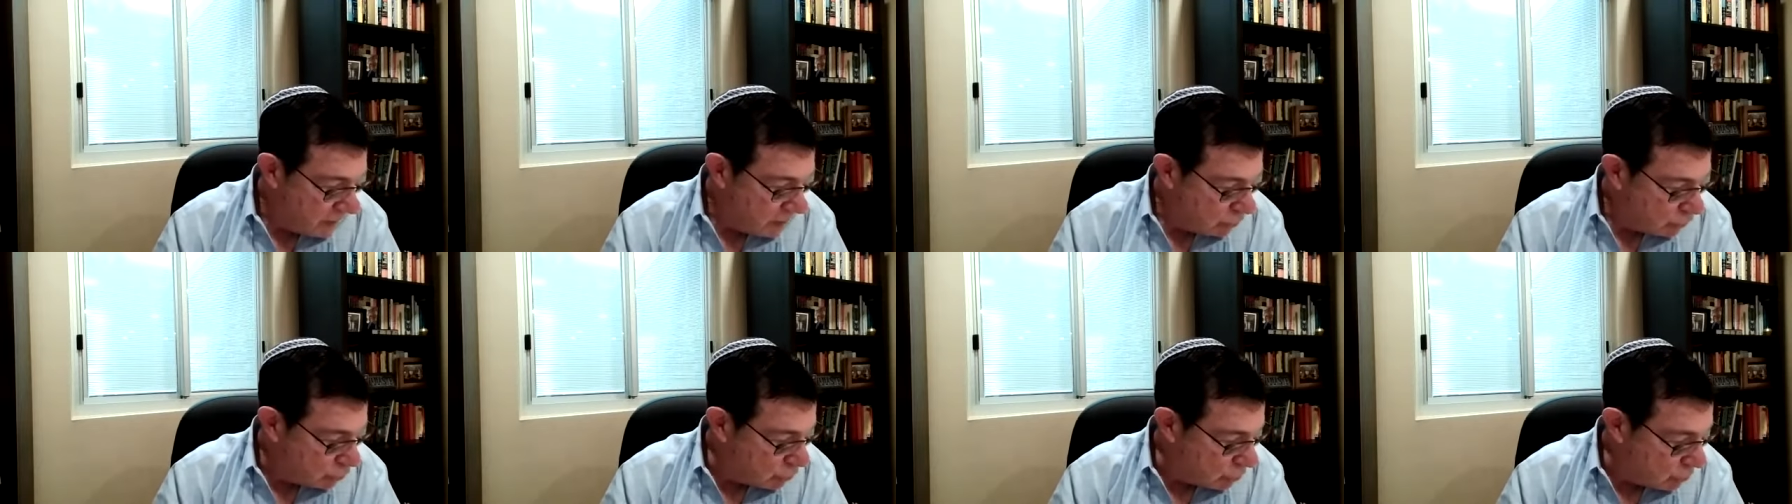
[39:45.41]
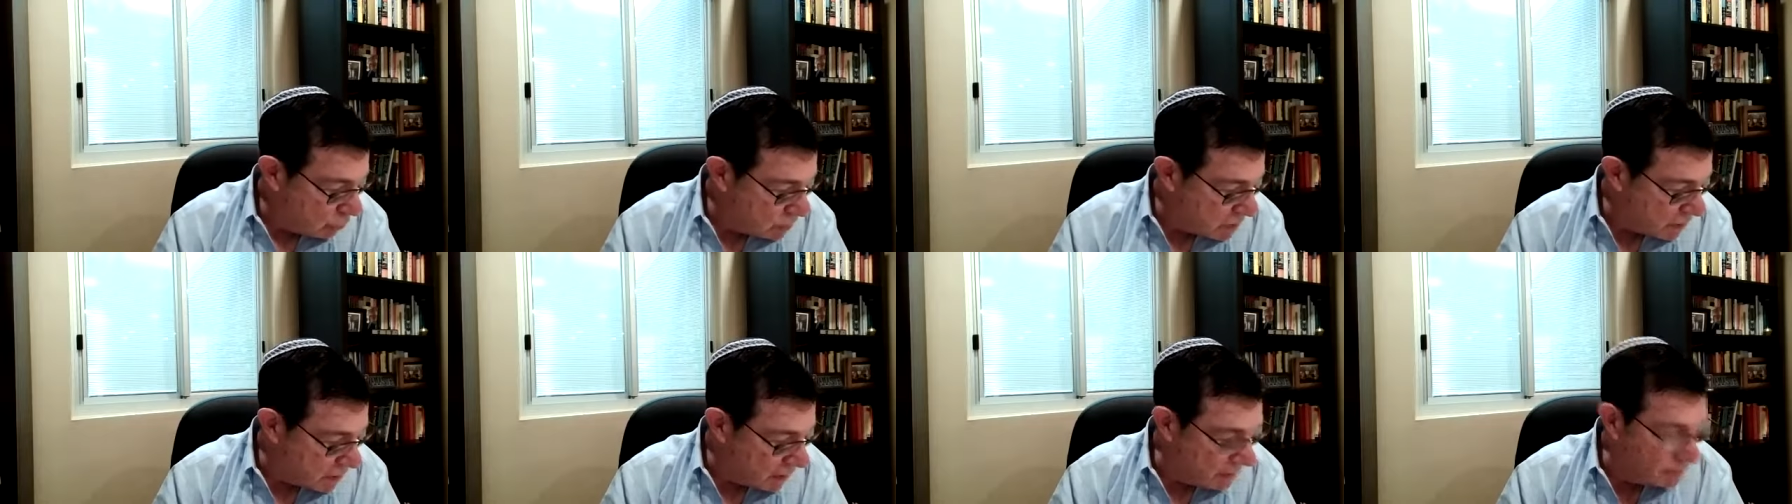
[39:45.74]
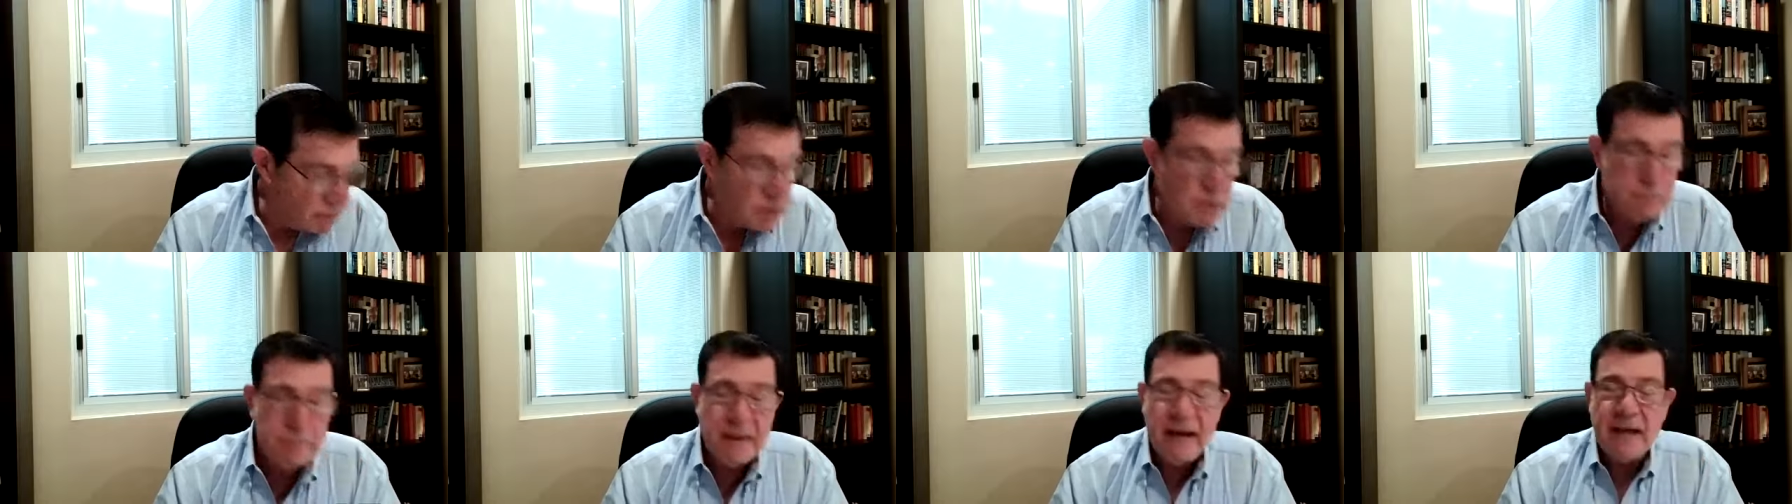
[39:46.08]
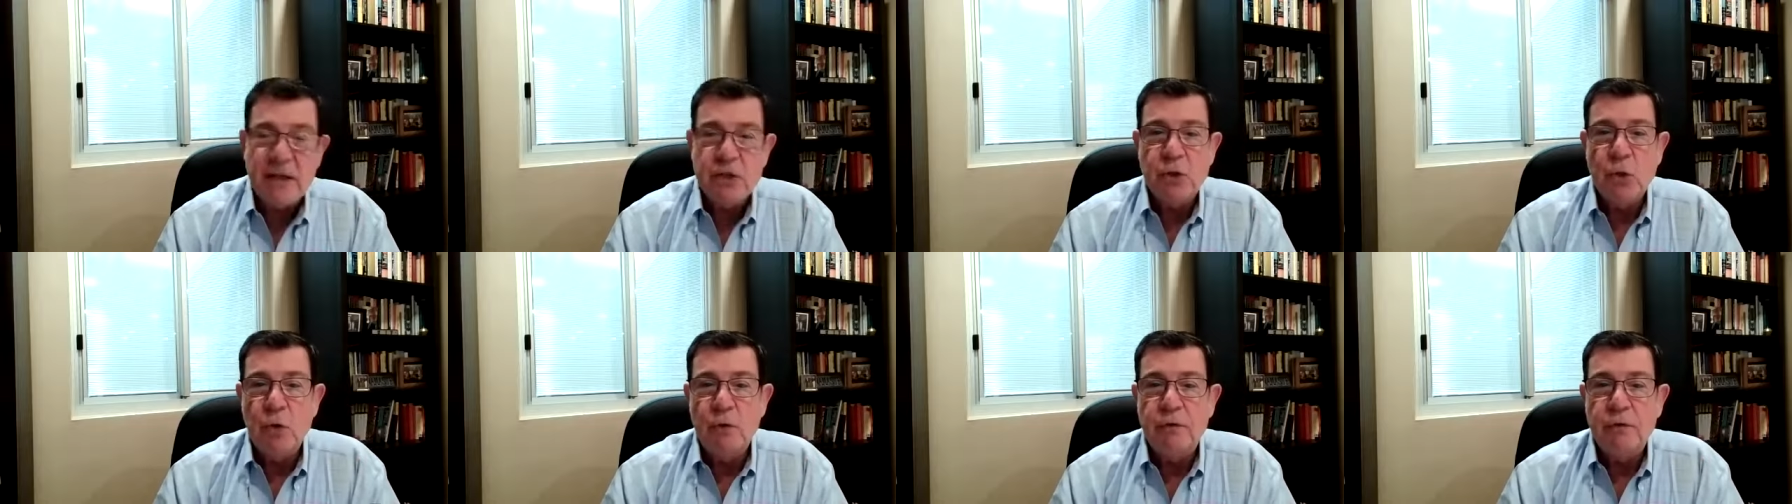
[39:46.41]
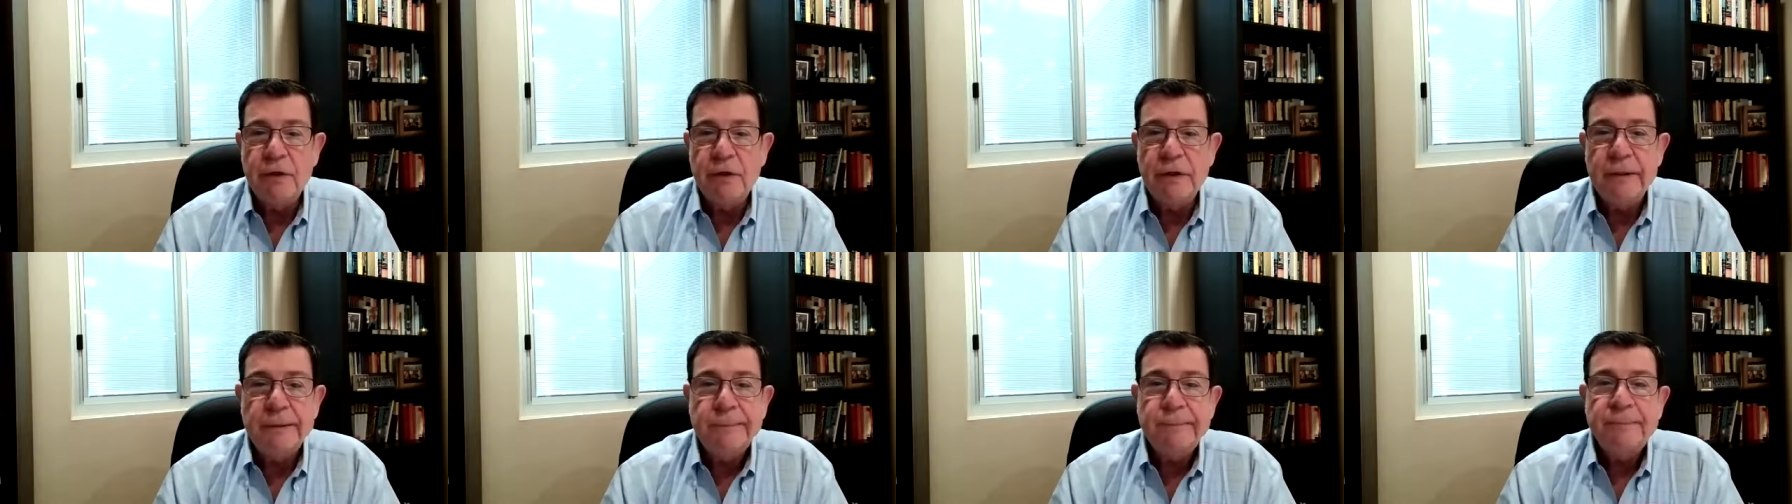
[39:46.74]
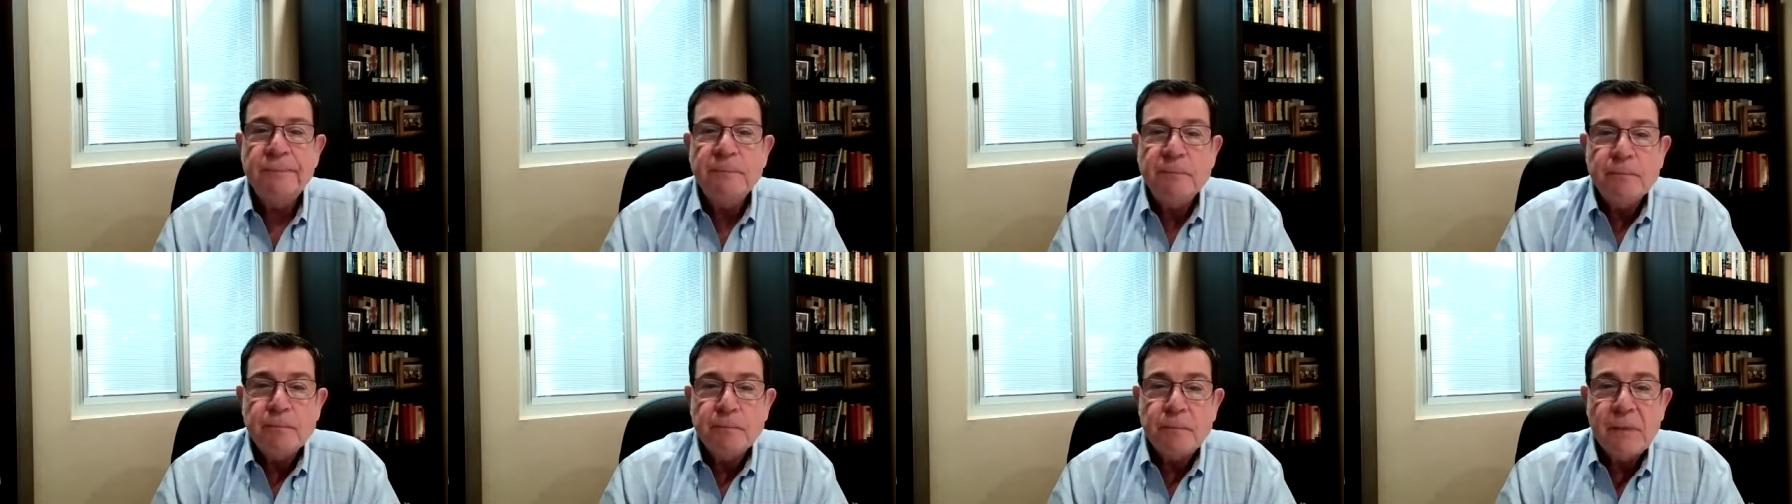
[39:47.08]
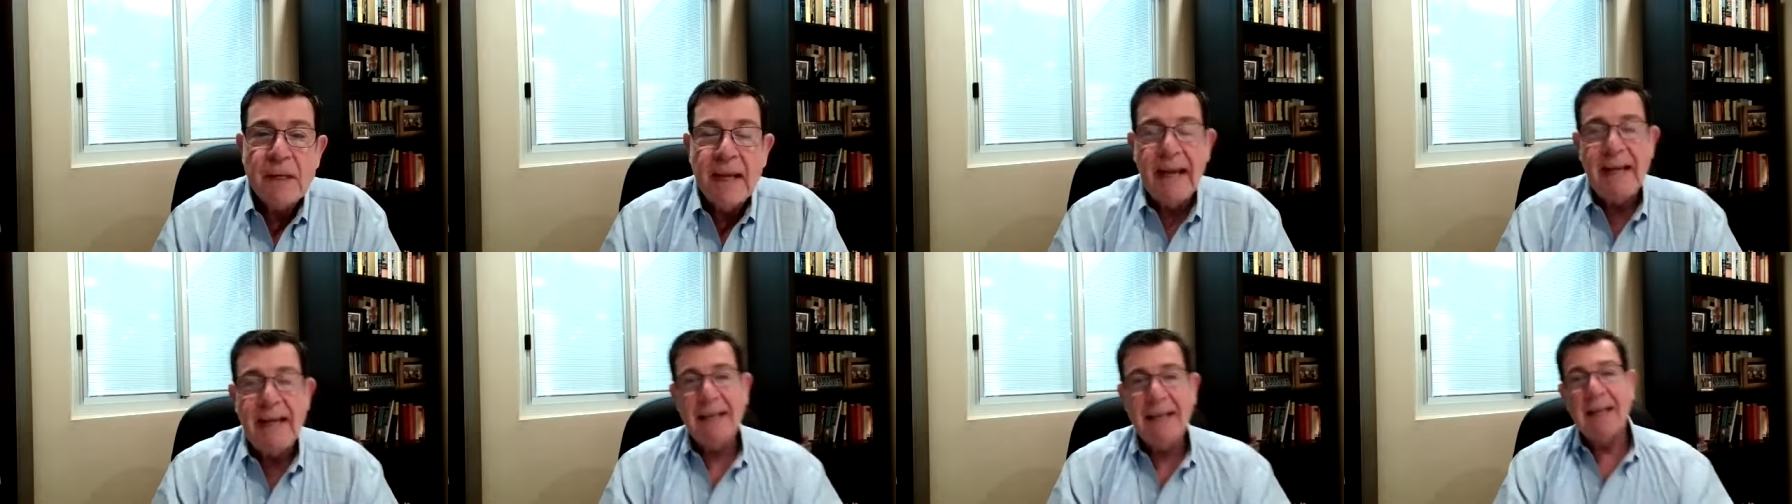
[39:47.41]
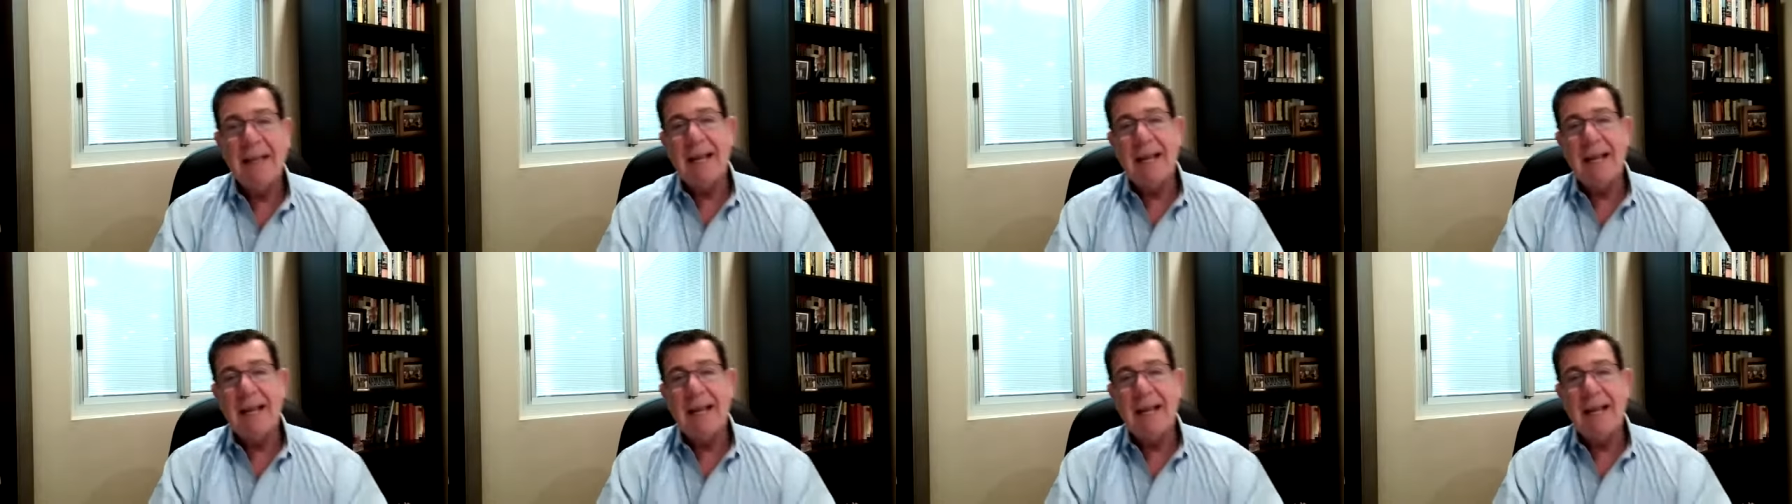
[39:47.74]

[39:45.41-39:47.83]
So comes Passover, and